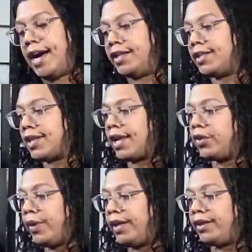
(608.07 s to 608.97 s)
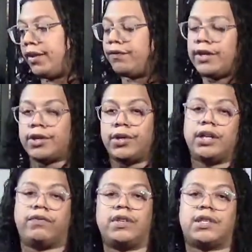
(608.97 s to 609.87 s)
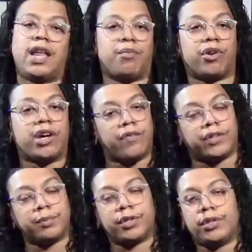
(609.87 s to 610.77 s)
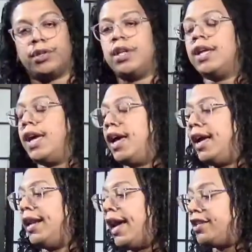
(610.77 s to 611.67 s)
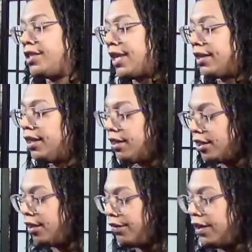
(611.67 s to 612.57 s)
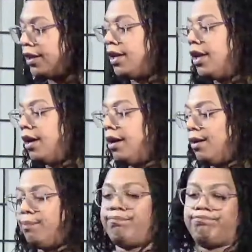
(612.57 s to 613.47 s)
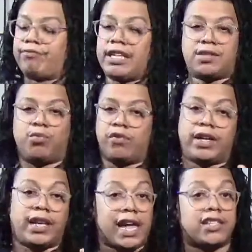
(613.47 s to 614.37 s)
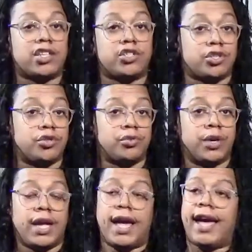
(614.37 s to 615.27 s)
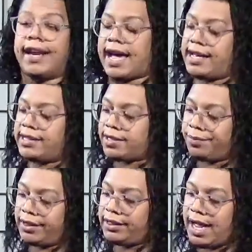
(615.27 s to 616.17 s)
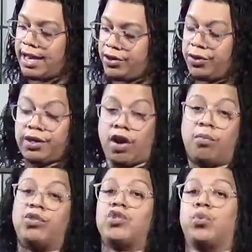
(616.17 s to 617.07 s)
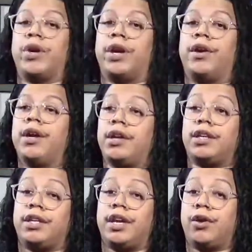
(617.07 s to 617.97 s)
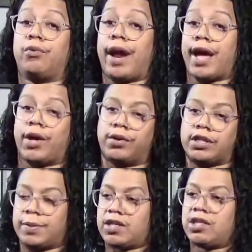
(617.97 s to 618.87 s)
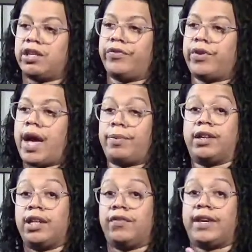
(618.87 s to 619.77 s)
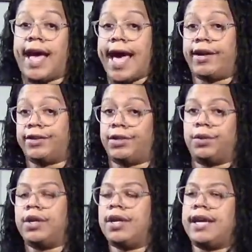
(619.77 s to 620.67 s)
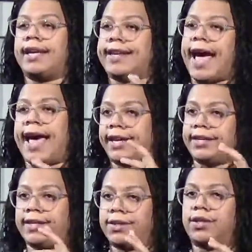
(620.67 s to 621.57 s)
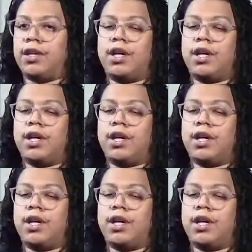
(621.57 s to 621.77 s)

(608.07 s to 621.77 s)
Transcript: just like the way that they feel. It feels a lot more comfortable, and I just like the look of it. It's more of a classic shoe, and it's something that you can almost wear year round, especially if you happen to live in an ideal